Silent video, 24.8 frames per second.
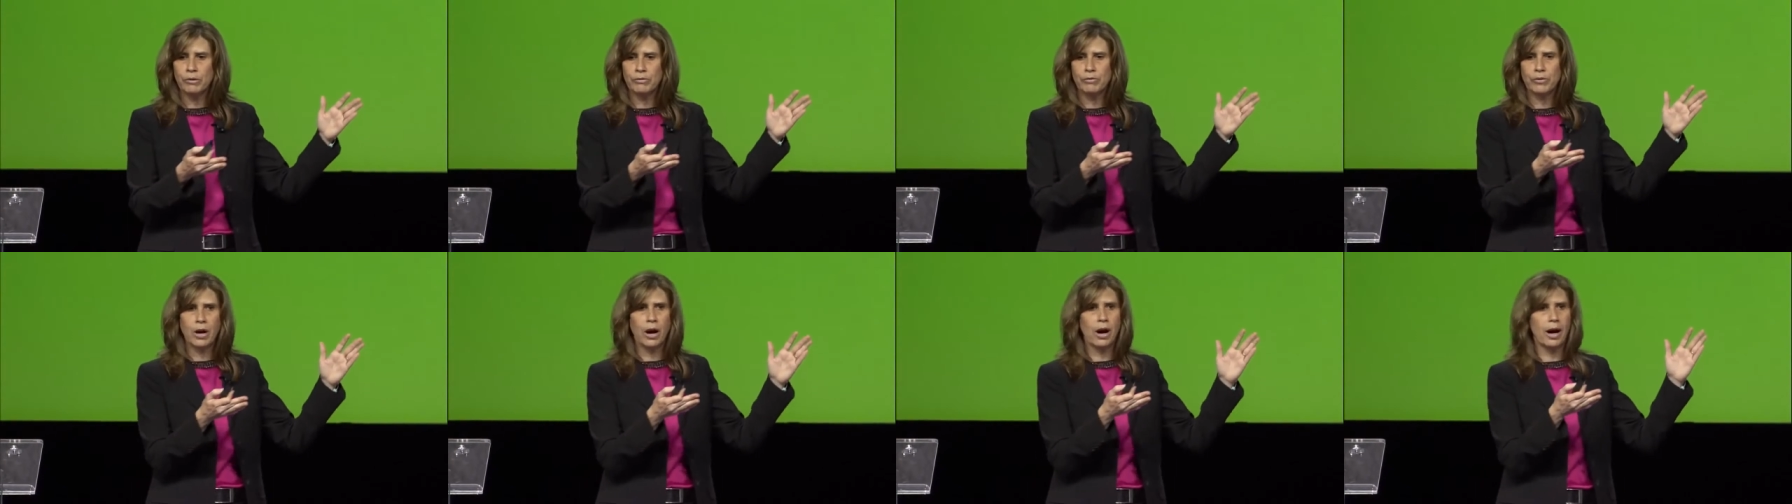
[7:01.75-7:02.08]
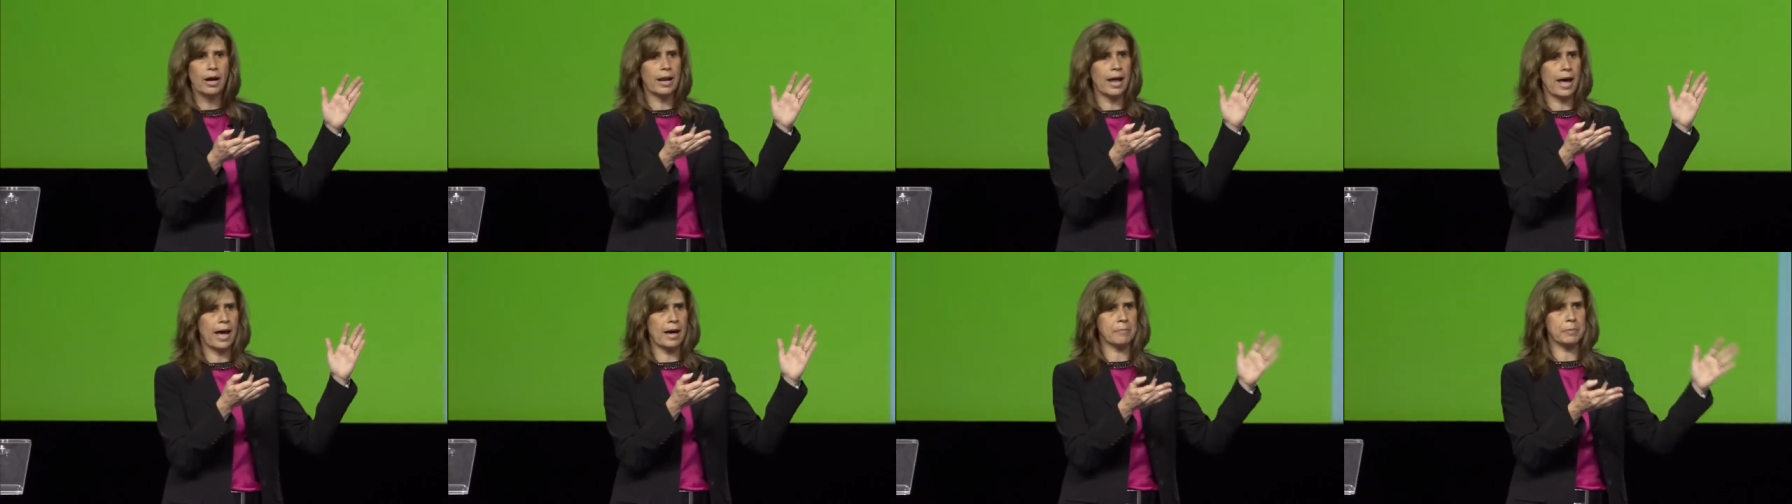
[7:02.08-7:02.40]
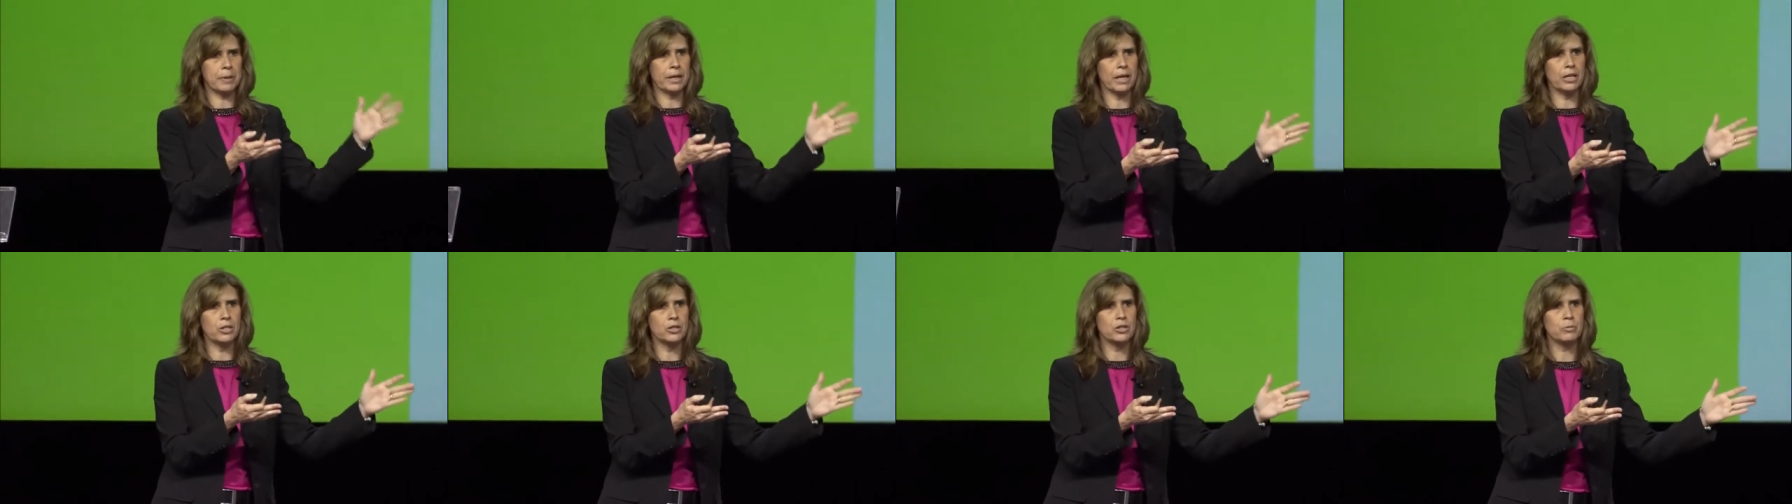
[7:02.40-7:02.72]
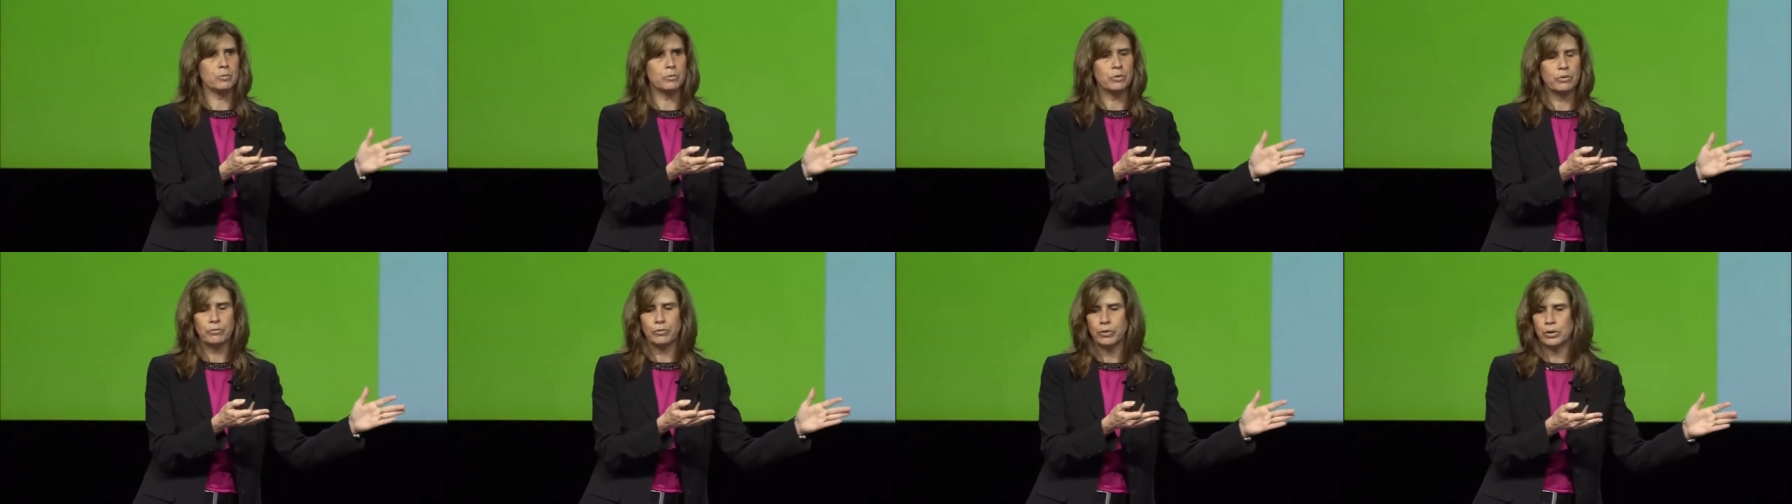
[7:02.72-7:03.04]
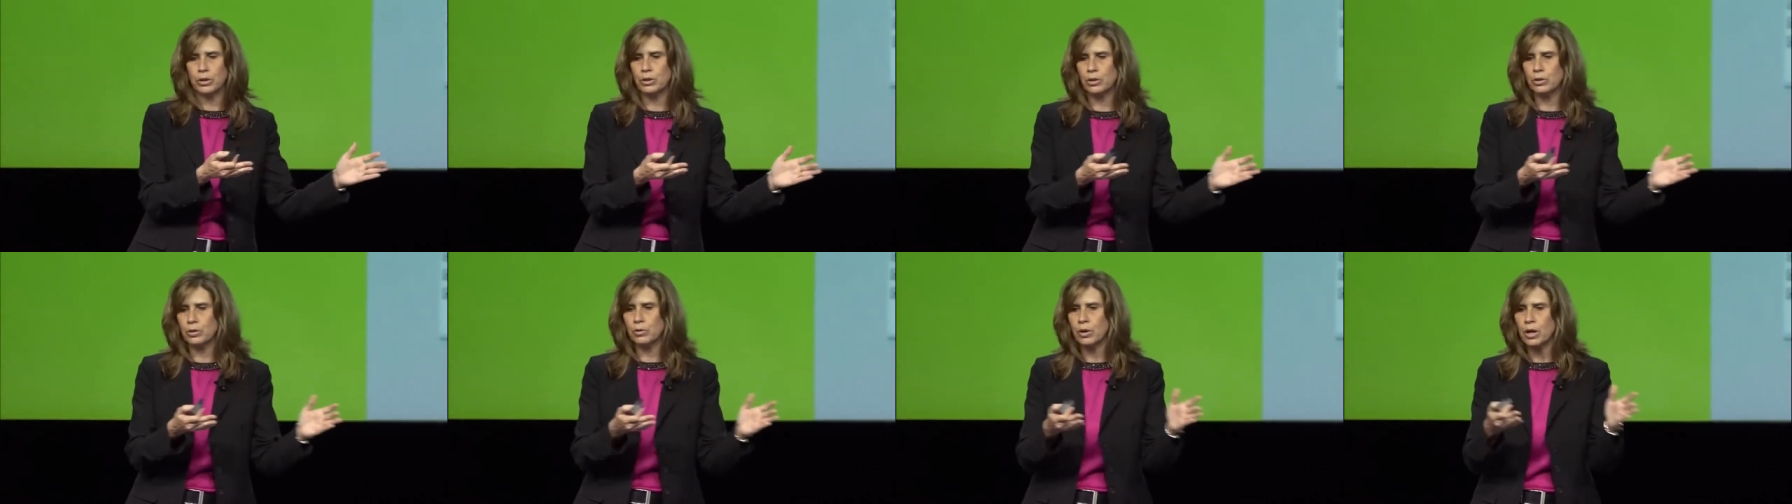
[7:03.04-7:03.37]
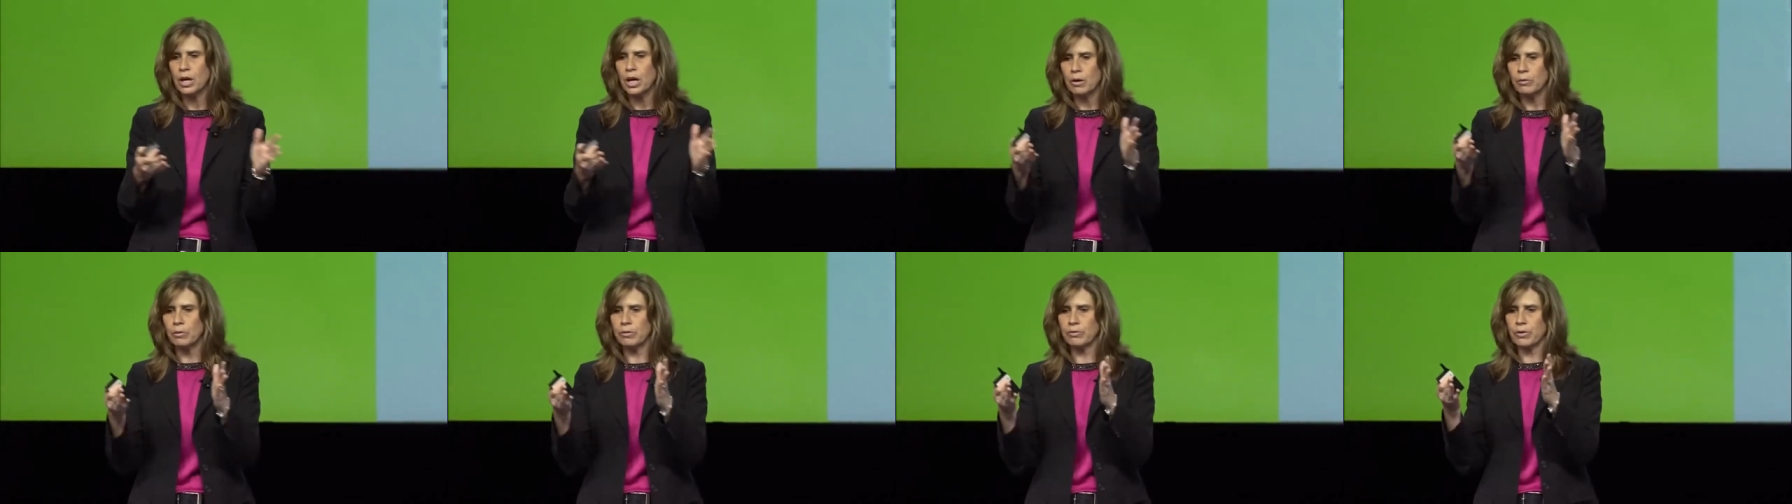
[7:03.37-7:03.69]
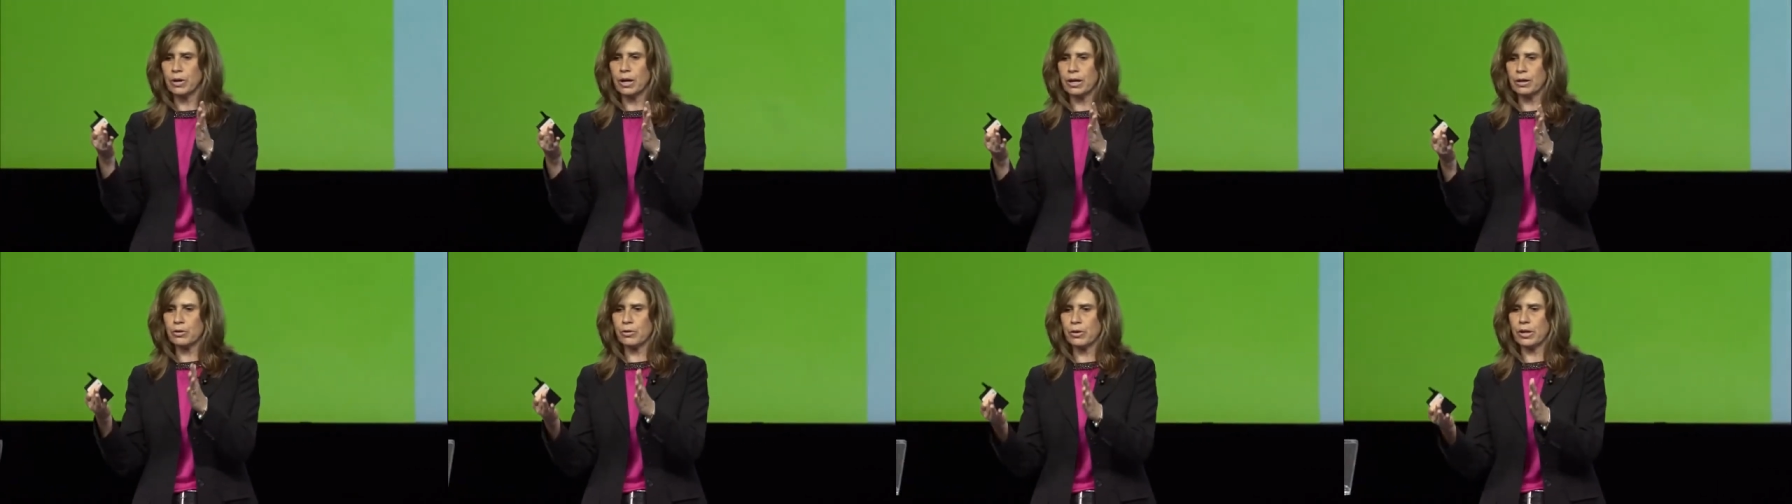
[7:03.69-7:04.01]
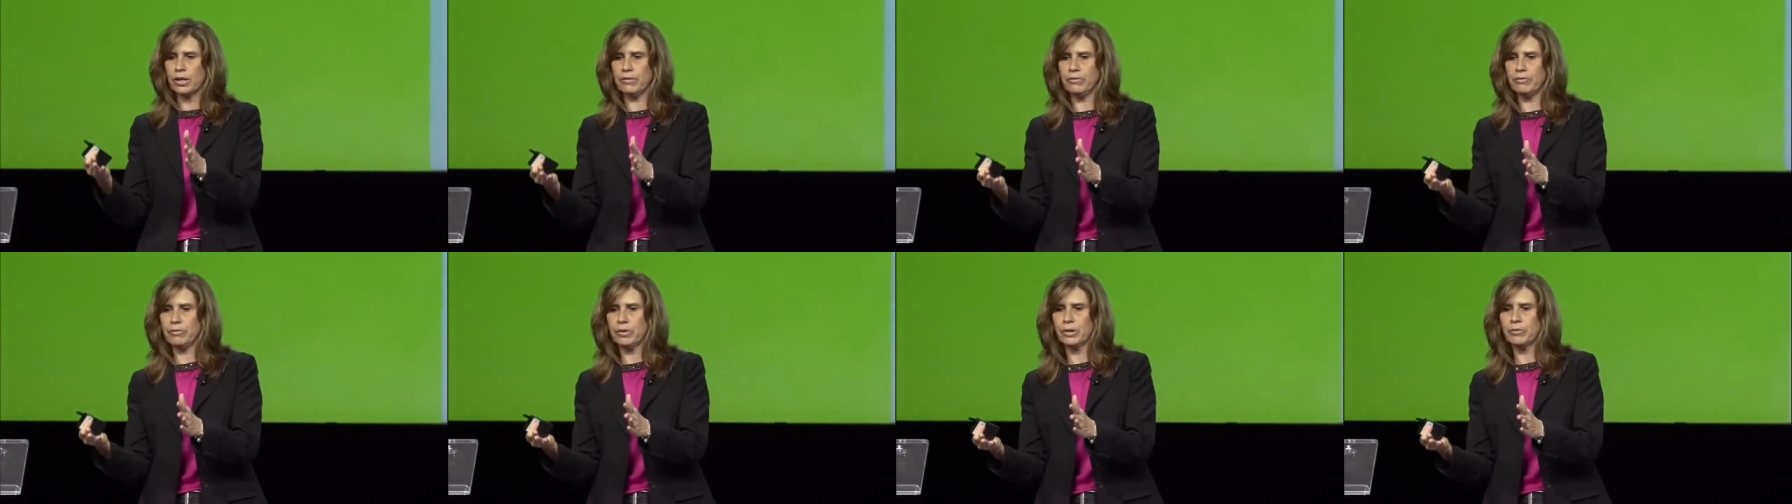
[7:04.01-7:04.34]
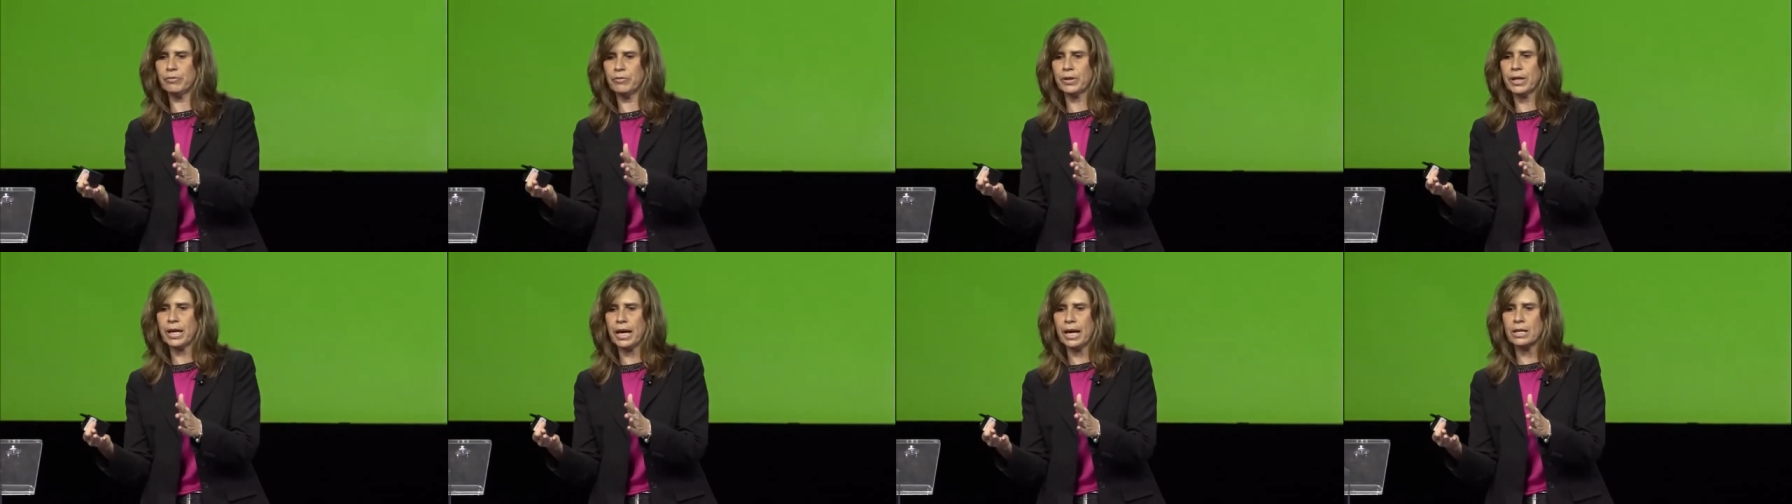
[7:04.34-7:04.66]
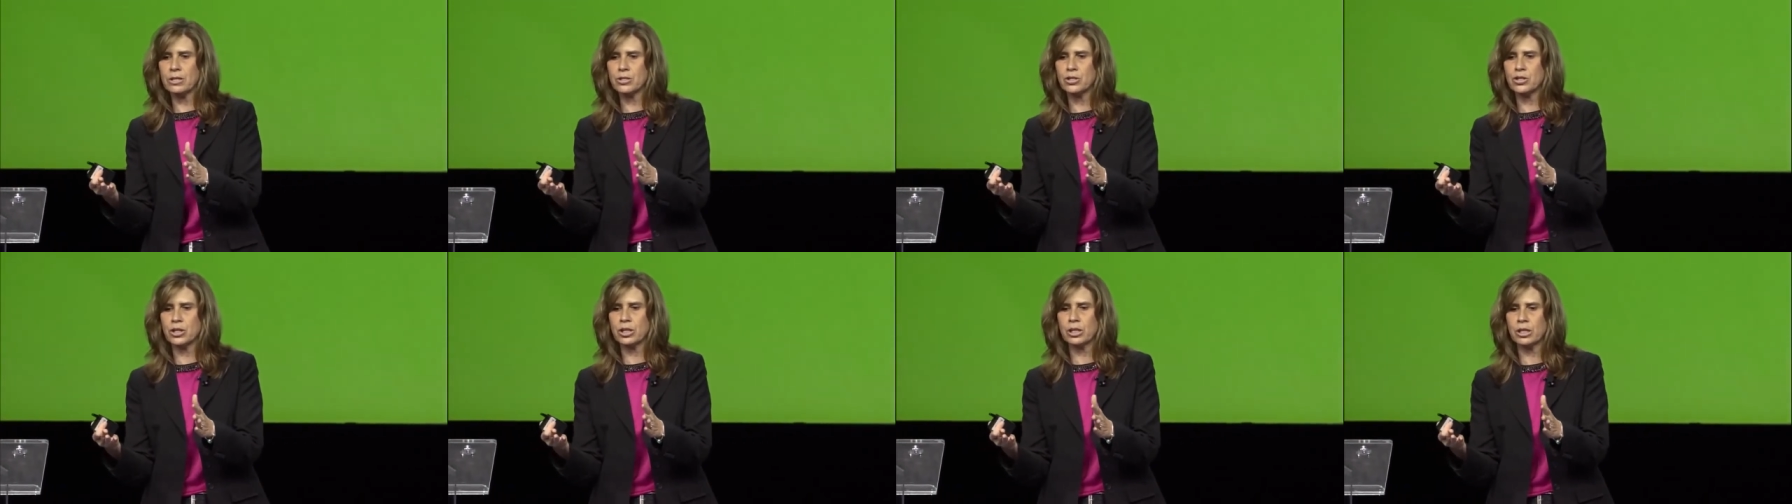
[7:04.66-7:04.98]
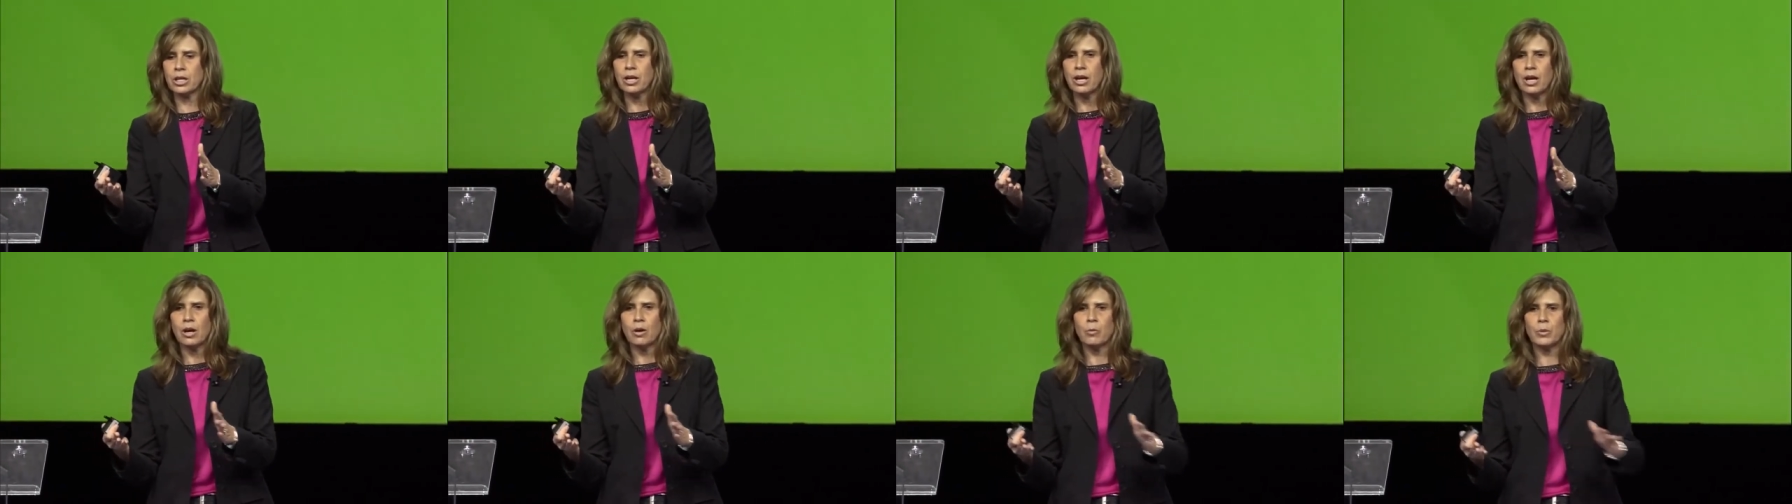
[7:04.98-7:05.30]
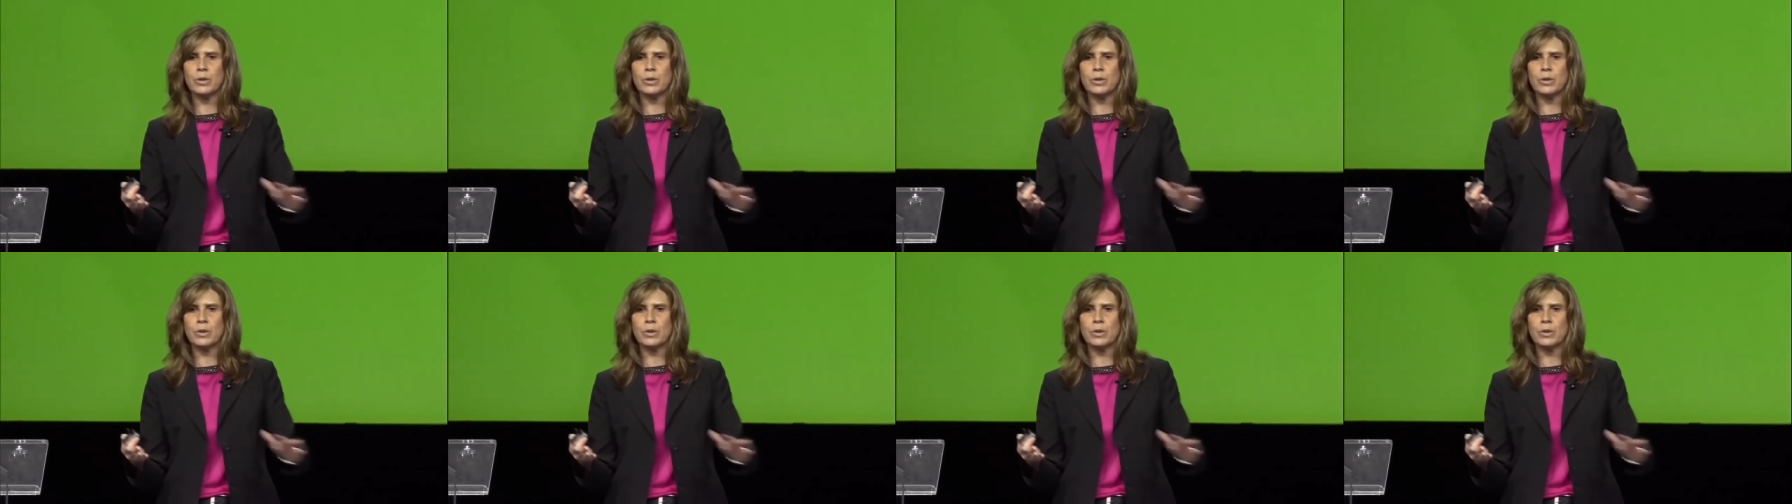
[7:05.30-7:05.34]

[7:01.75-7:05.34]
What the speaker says: we've got application review, we've got credit verification.